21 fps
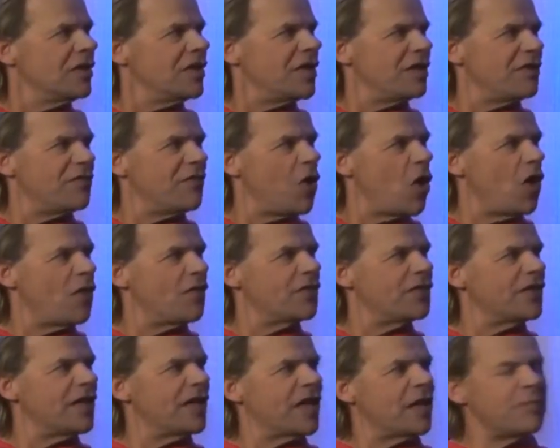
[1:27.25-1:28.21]

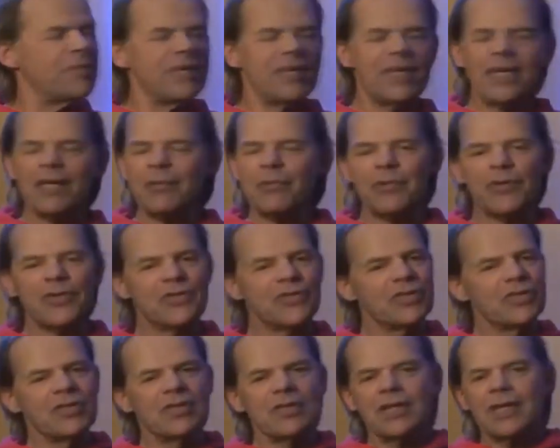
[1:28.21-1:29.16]
involved in that. I mean, he
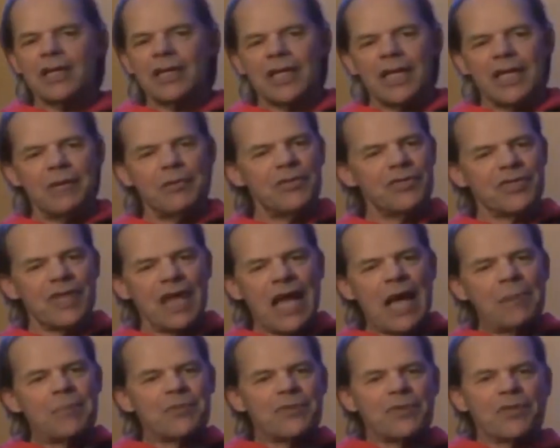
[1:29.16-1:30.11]
was
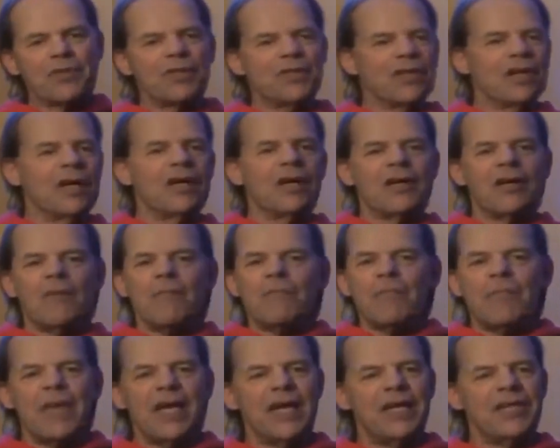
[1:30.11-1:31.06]
absolutely an
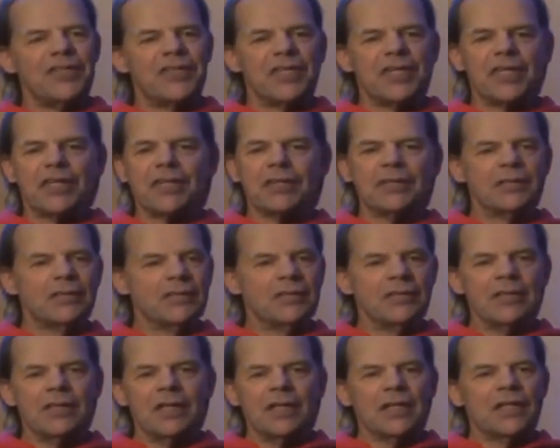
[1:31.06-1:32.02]
amazing
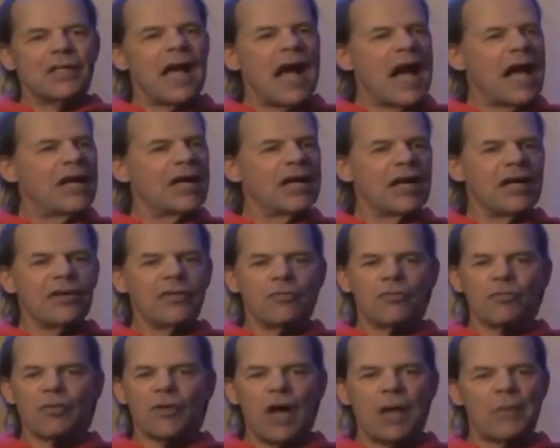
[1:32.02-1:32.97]
guy.
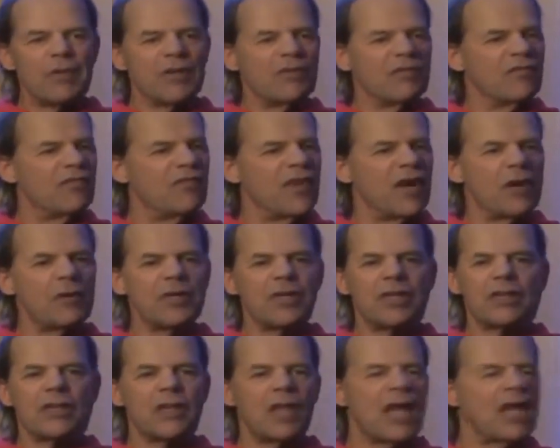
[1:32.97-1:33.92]
I mean, very
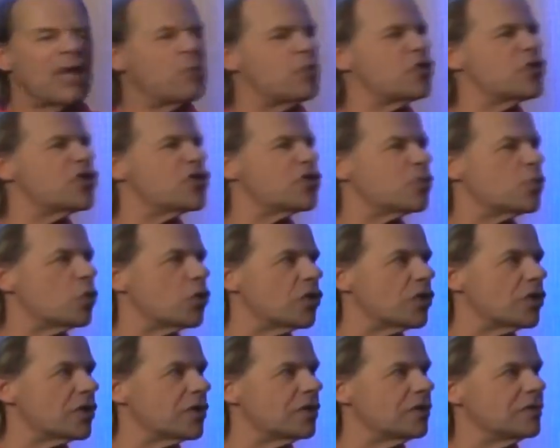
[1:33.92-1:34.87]
light with his
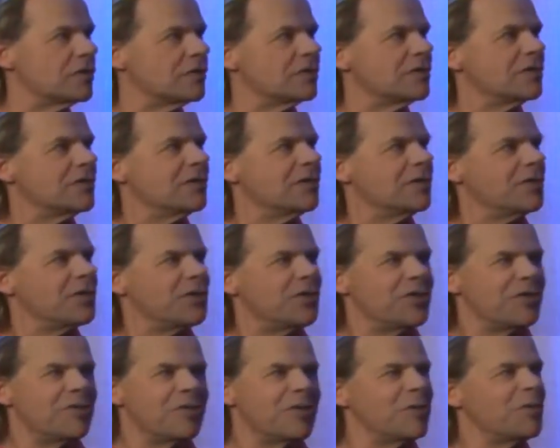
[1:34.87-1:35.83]
work.
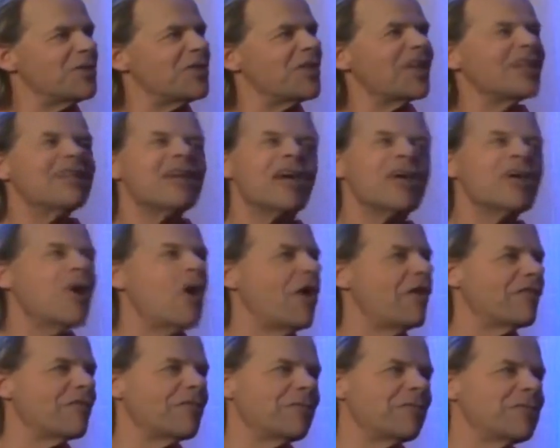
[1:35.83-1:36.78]
It was like a night
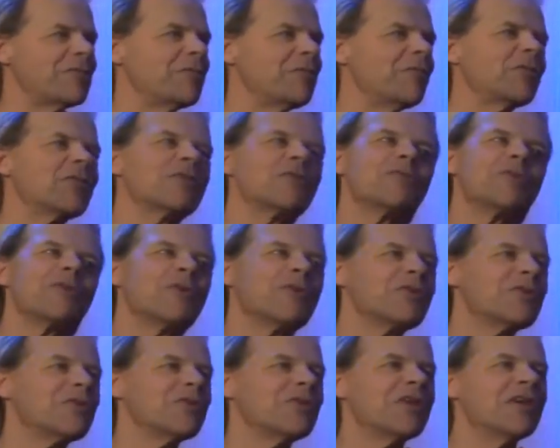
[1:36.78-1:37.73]
off when you worked with
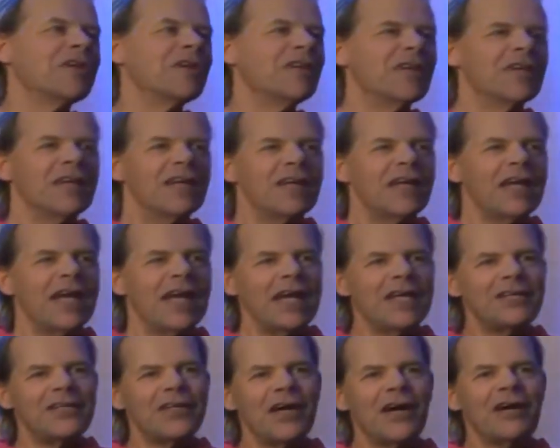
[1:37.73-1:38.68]
Yokozuna.
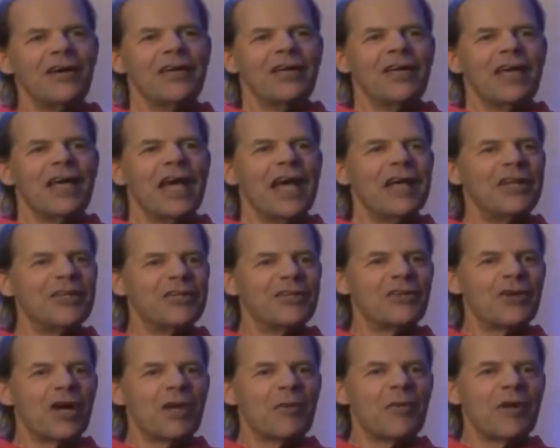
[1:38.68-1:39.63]
And to
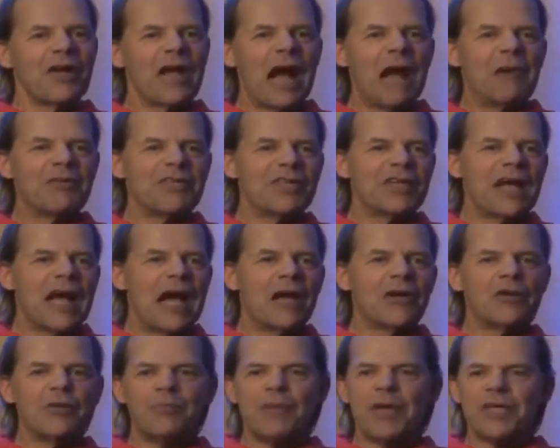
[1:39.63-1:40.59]
talk about, I was a
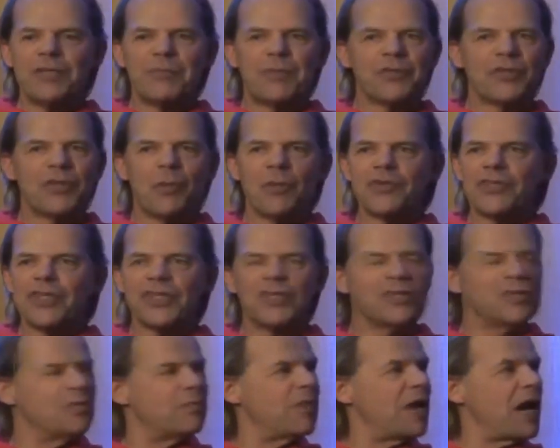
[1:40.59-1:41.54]
guy who could bench press almost
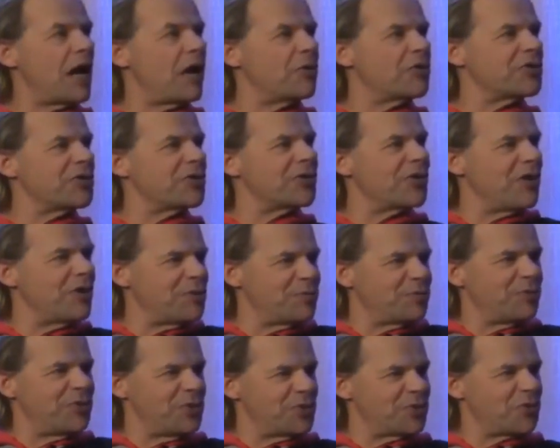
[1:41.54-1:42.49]
600 pounds and thought I was
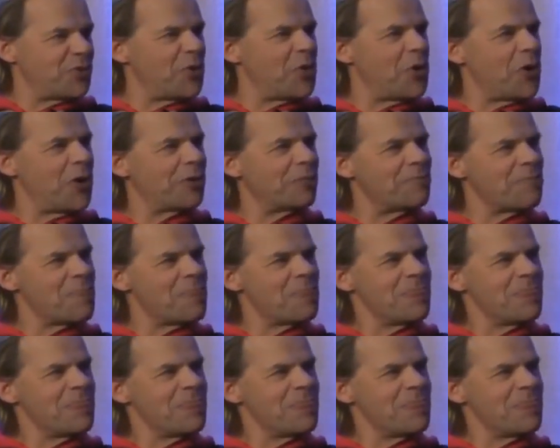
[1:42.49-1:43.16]
pretty strong.